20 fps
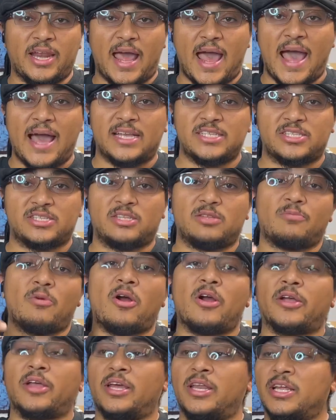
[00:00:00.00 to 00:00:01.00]
adds to the
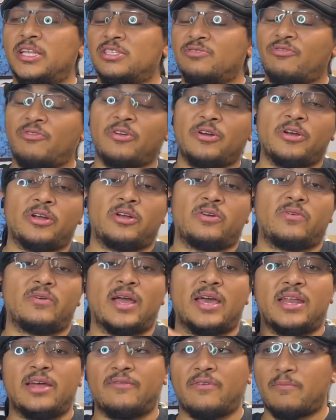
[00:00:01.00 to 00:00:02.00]
market. It's very
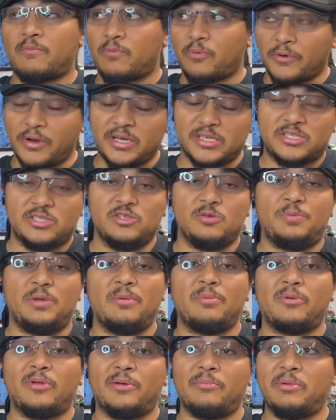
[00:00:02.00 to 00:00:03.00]
creative. It brings new
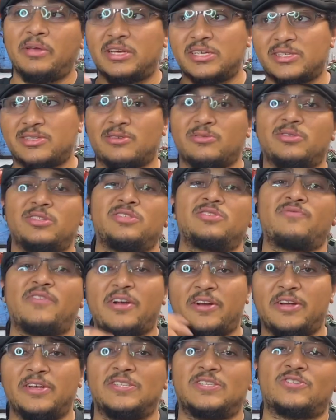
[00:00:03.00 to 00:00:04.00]
people in because they're these
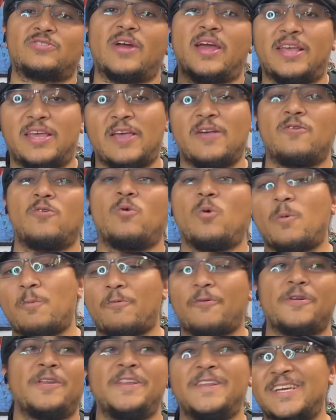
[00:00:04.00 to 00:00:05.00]
very striking, cool,
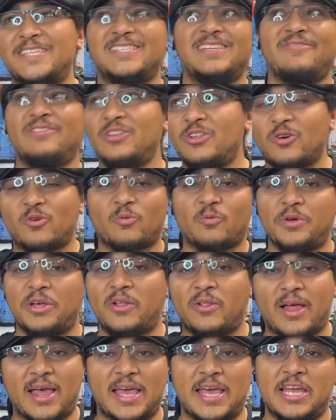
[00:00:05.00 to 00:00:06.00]
pretty, doesn't even look
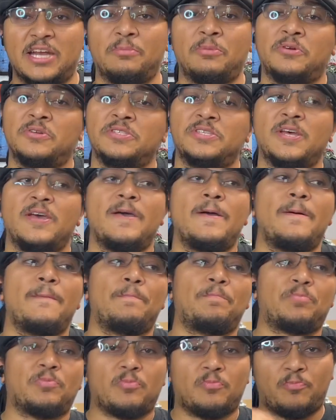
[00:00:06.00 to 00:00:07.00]
real animals.
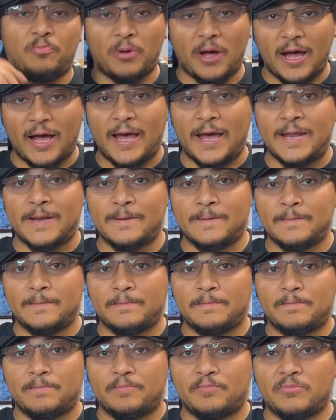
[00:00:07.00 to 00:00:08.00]
But
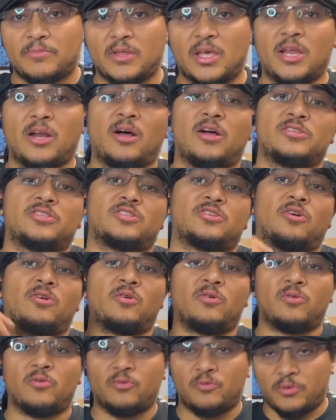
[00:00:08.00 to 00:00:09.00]
it
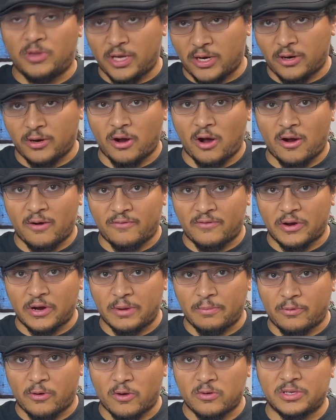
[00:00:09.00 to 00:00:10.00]
also, there are
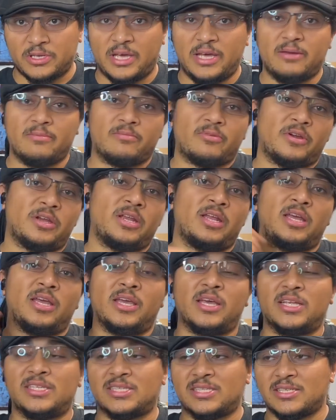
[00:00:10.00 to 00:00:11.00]
very prone to inbreeding.
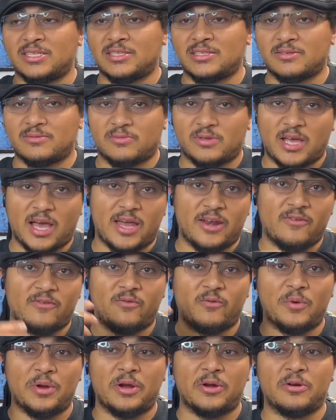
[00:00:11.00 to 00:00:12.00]
It's this kind
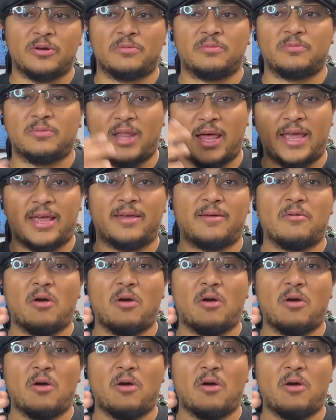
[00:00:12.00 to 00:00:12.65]
of weird, like